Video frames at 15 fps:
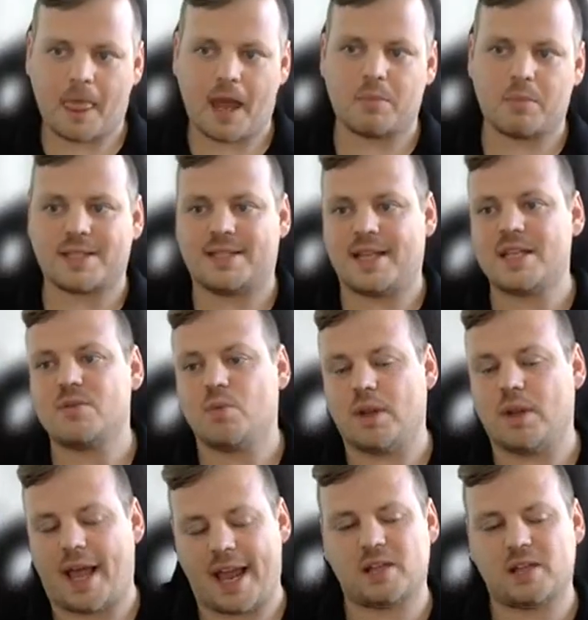Because this
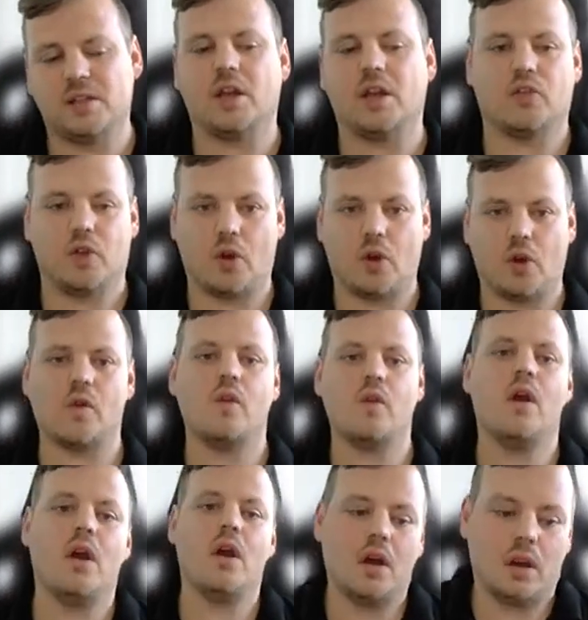will actually
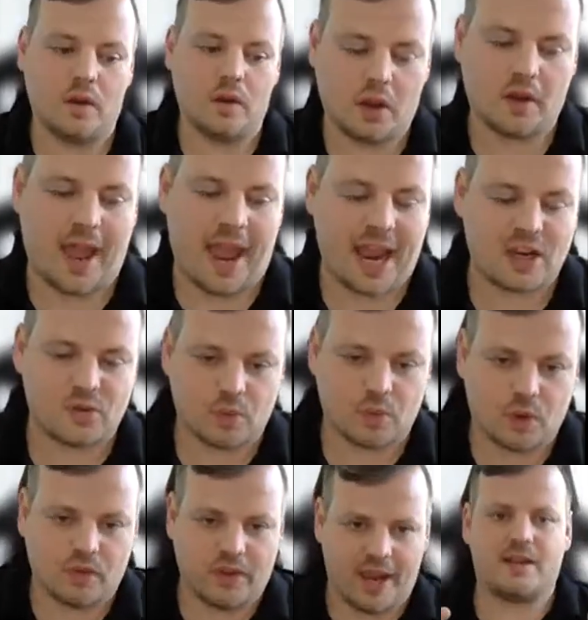return the
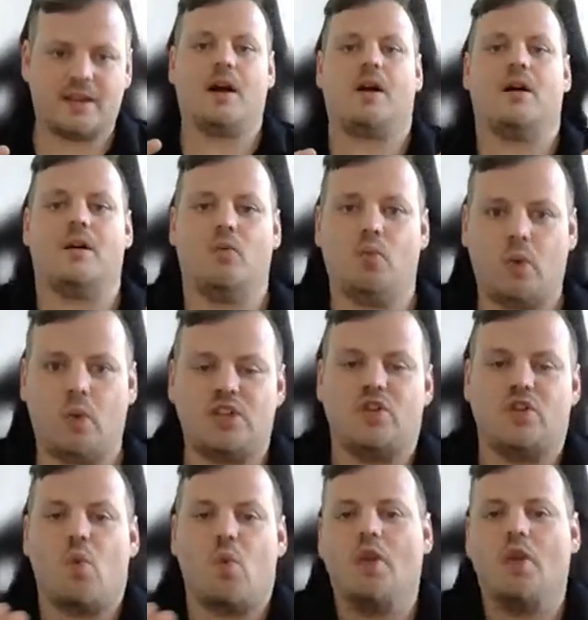actual data
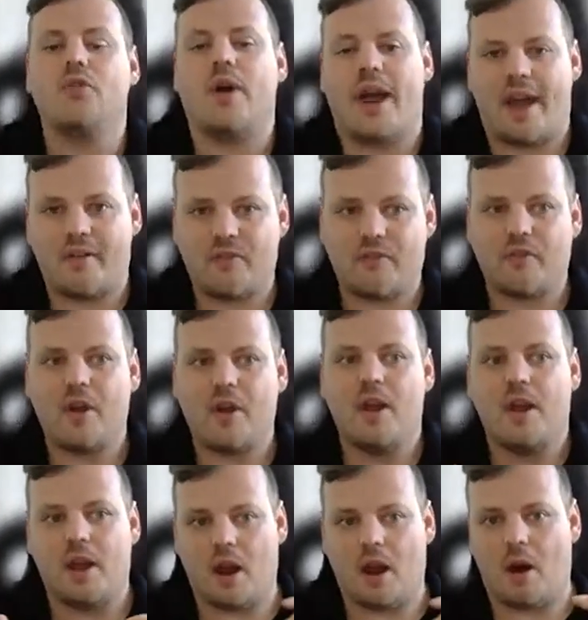which you want to have
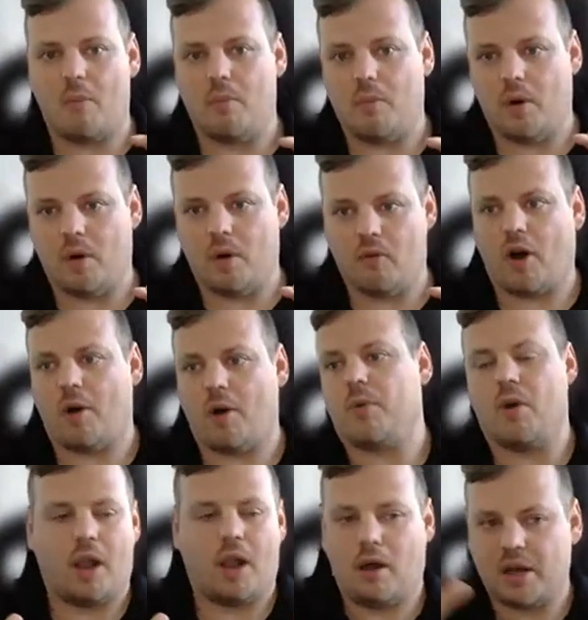
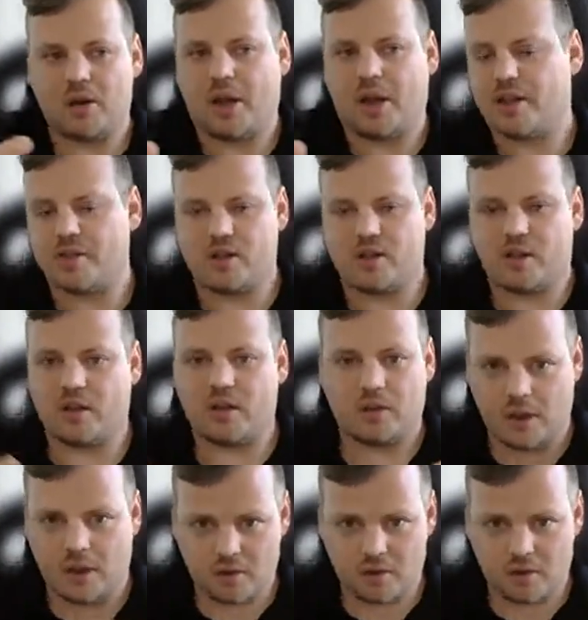from in your incident.